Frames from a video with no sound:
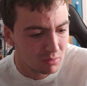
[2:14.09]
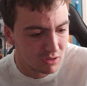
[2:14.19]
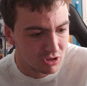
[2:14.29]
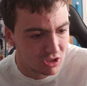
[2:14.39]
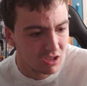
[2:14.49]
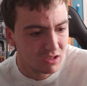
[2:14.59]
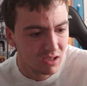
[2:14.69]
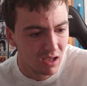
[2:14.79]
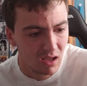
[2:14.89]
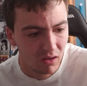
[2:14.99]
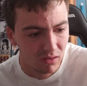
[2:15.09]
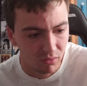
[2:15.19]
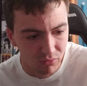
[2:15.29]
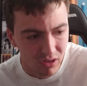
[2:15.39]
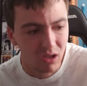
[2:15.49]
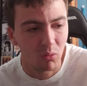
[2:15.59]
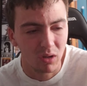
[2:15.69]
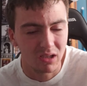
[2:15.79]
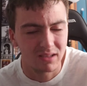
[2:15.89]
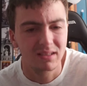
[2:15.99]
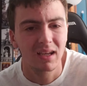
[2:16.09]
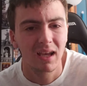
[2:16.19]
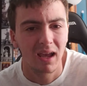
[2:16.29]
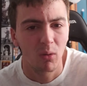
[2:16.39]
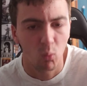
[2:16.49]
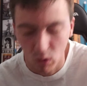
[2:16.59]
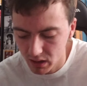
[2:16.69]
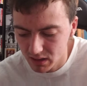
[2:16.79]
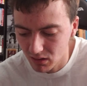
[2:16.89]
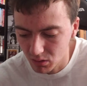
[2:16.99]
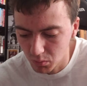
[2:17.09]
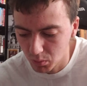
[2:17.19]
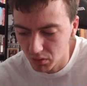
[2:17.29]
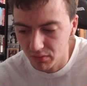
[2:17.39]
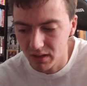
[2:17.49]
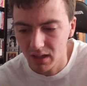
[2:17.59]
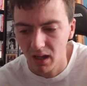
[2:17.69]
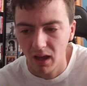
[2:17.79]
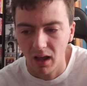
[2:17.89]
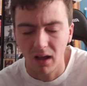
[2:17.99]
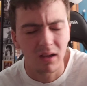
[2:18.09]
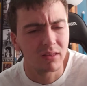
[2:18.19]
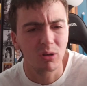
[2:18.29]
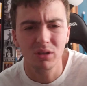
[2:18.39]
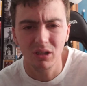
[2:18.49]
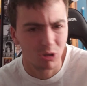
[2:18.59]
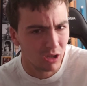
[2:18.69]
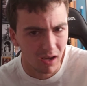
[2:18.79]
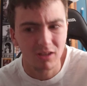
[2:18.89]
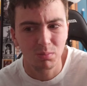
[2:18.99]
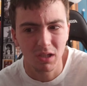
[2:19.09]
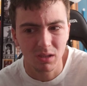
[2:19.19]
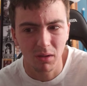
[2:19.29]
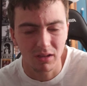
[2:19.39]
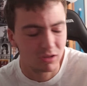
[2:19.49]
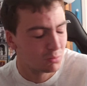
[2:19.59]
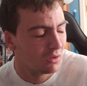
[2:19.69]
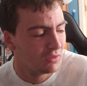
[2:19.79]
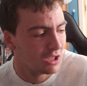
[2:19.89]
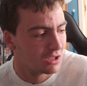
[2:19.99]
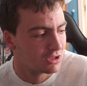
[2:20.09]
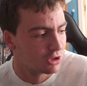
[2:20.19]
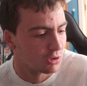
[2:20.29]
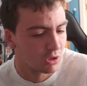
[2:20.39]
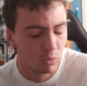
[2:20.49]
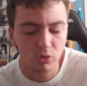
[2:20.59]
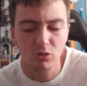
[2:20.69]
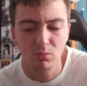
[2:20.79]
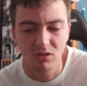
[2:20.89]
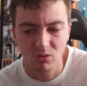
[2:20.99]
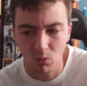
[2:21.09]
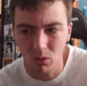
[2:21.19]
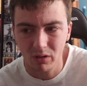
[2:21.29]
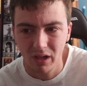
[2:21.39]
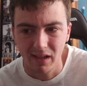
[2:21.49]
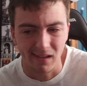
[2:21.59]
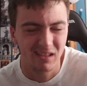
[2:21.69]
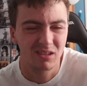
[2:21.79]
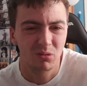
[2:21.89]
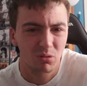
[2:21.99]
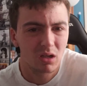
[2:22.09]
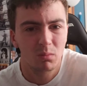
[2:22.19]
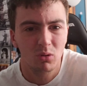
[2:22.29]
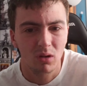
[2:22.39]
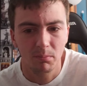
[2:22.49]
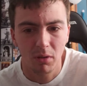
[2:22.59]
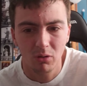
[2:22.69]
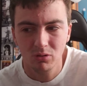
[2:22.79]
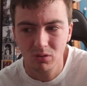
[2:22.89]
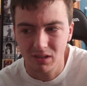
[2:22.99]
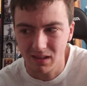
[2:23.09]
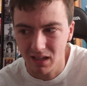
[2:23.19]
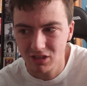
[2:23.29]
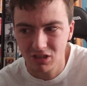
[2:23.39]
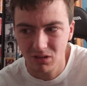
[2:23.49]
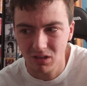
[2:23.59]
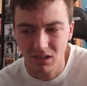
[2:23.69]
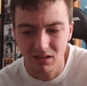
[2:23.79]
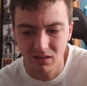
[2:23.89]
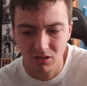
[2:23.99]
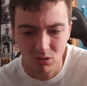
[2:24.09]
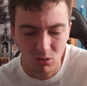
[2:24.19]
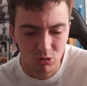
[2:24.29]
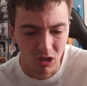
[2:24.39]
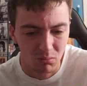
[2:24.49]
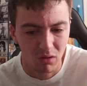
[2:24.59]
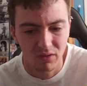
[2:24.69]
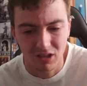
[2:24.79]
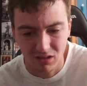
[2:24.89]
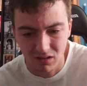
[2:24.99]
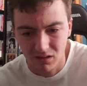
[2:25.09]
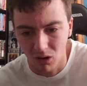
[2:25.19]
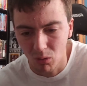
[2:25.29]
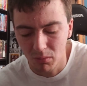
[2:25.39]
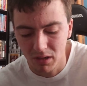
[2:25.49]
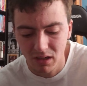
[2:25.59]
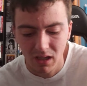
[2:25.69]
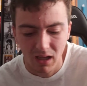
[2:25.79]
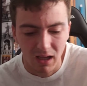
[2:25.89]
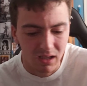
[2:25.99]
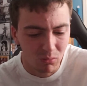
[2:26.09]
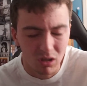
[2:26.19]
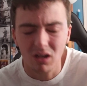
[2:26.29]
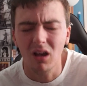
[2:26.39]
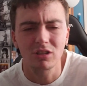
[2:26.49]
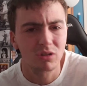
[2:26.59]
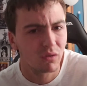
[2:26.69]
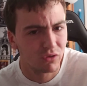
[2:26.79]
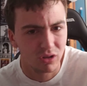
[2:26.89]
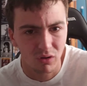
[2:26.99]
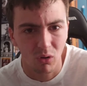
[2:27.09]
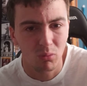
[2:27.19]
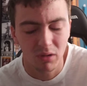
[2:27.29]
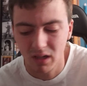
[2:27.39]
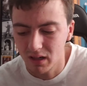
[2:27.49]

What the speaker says: But geez, la freaking wheeze, what a terrible movie. The only good aspect about this movie is Jerry Goldsmith's score. He is an incredible composer. He's legendary. He did the Star Trek movies. He did the Omen. And he won an Oscar for the Omen.